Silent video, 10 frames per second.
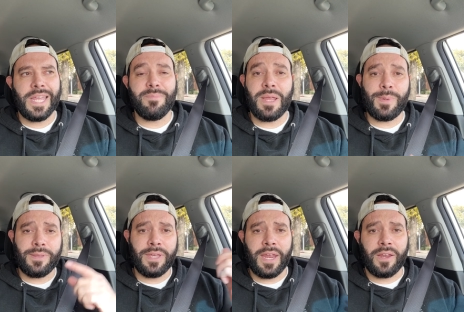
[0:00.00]
it made
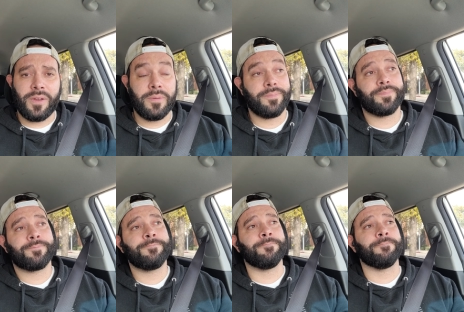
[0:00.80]
me think,
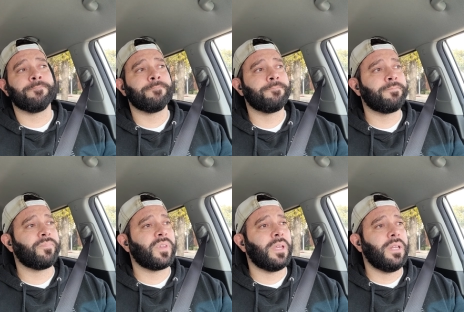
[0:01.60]
hmm,
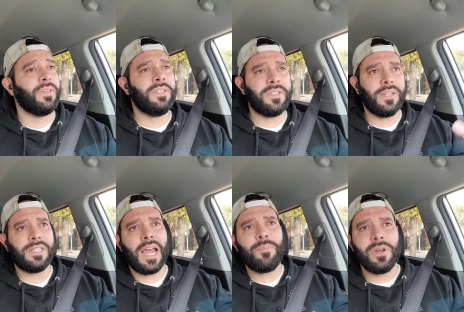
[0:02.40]
this
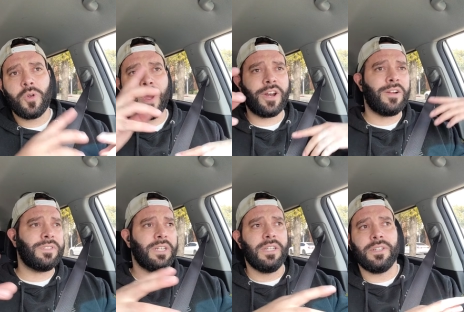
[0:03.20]
does happen quite
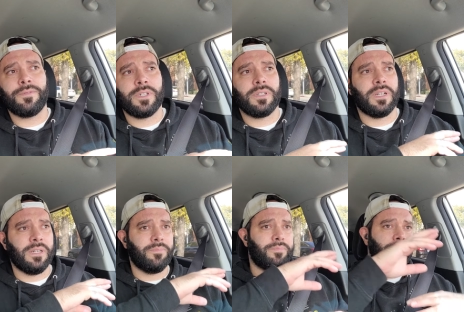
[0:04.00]
often in different
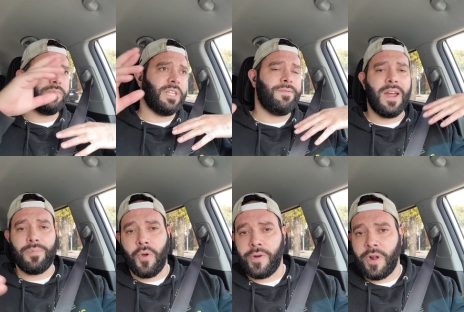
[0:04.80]
um, DeFi
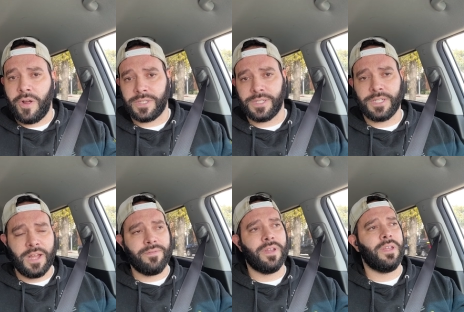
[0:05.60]
protocols and
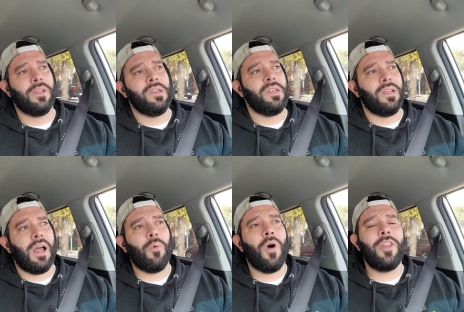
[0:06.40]
stuff.
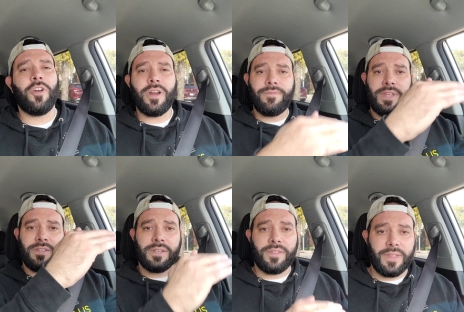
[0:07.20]
I wonder if
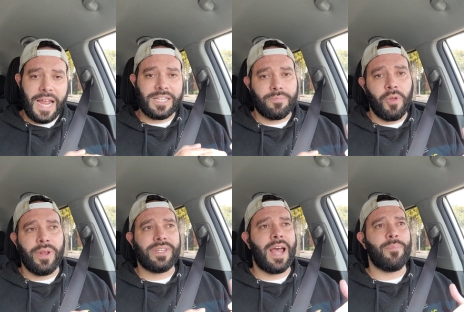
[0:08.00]
these
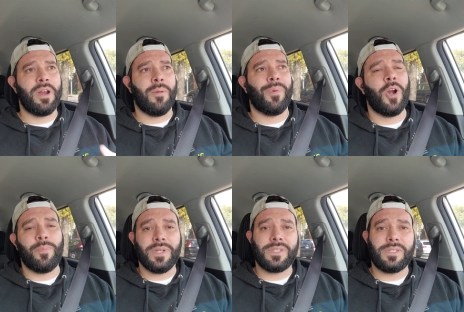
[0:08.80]
exploits happen on
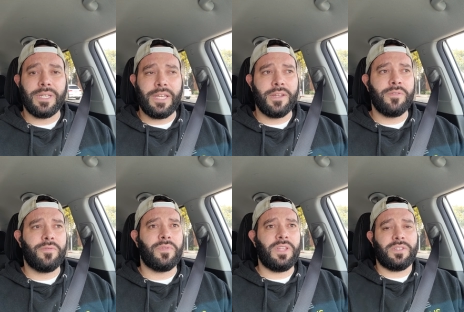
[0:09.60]
purpose to
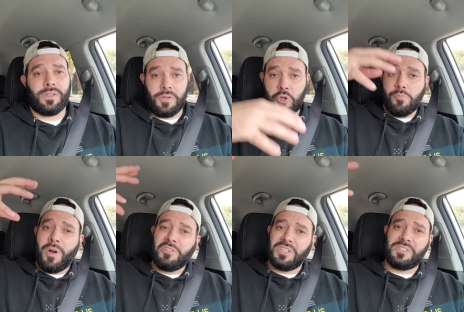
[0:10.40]
give these
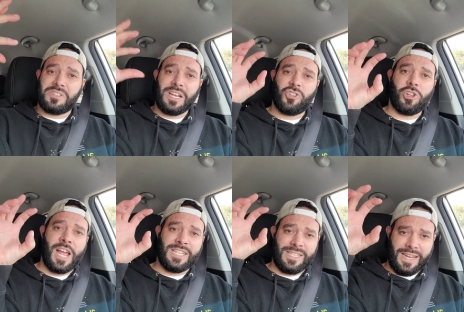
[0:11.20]
humongous
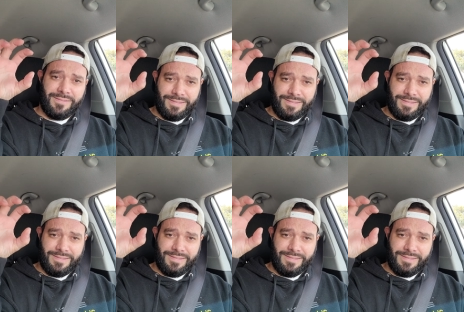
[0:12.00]
centralized